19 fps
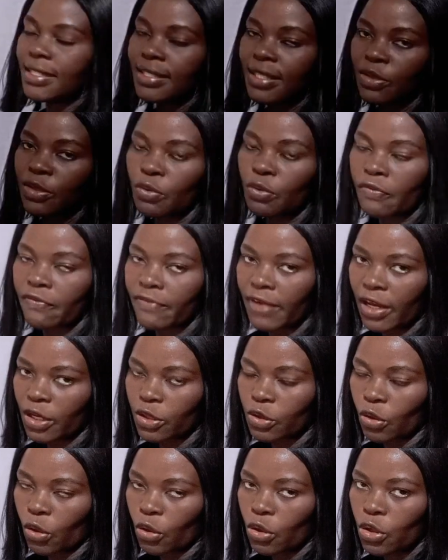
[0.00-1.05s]
single
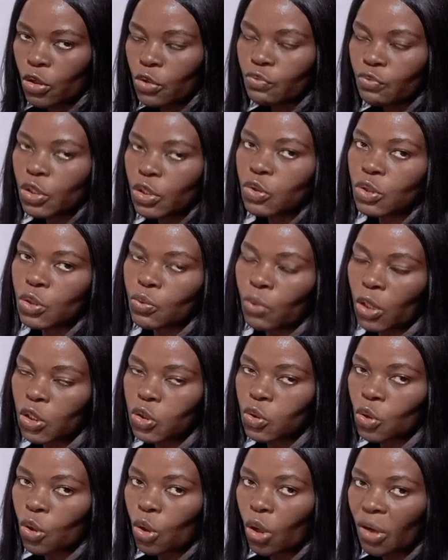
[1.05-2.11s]
vector, which is
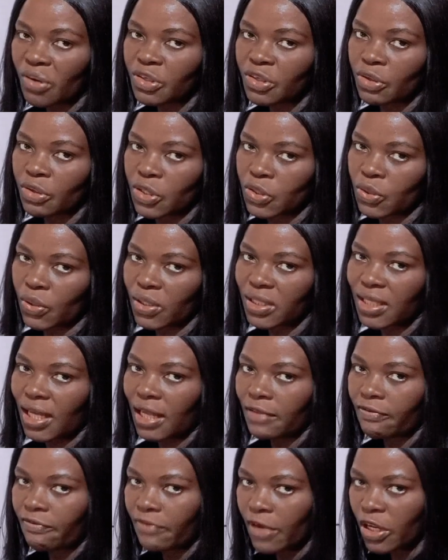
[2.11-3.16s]
what we call the
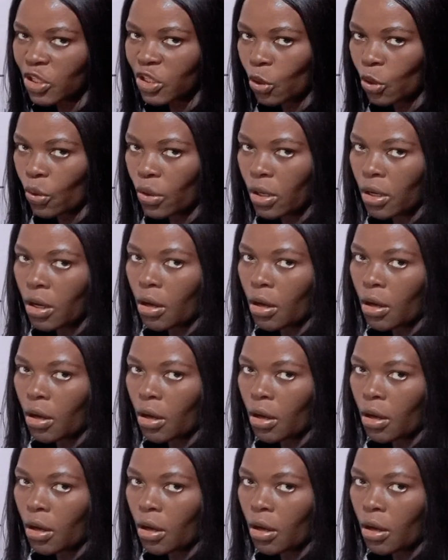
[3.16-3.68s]
resultant vector.